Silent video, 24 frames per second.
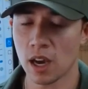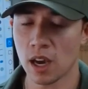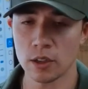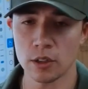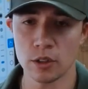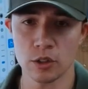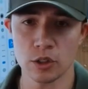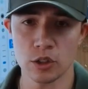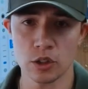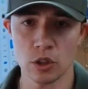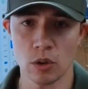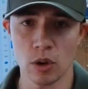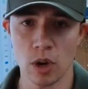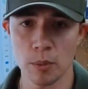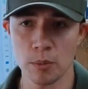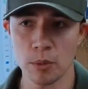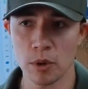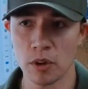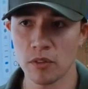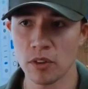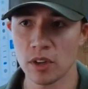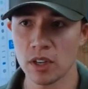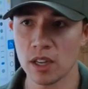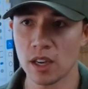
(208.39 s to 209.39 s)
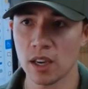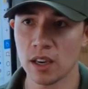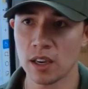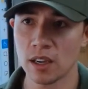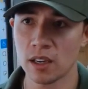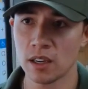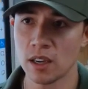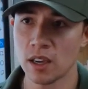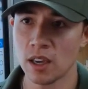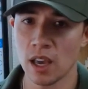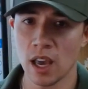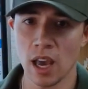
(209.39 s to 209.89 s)
how you show up every
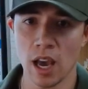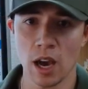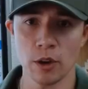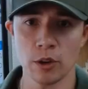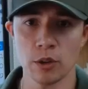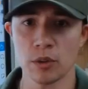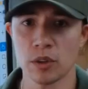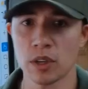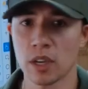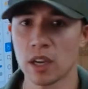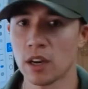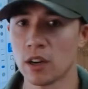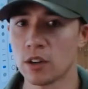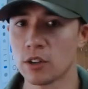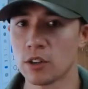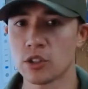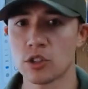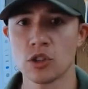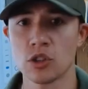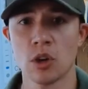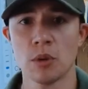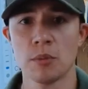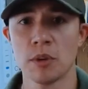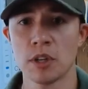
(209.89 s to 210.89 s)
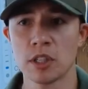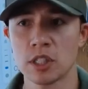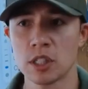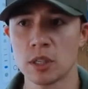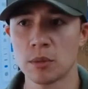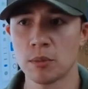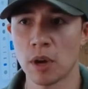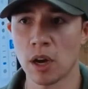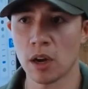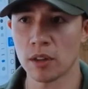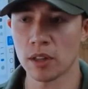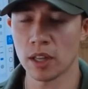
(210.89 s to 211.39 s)
day, how you care so
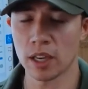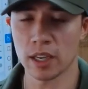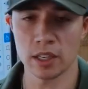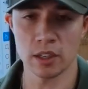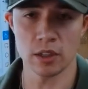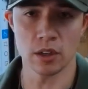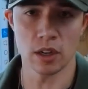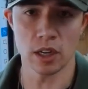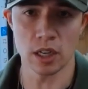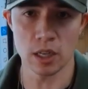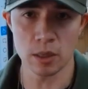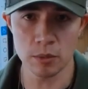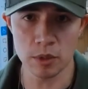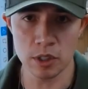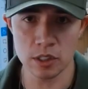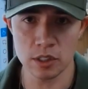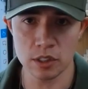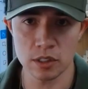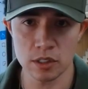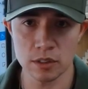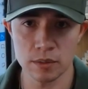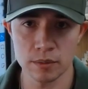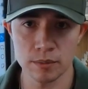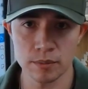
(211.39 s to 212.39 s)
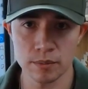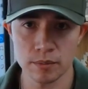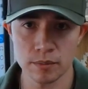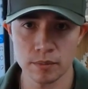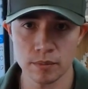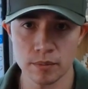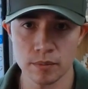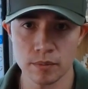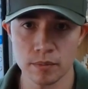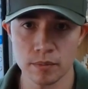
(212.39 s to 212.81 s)
much about like your image,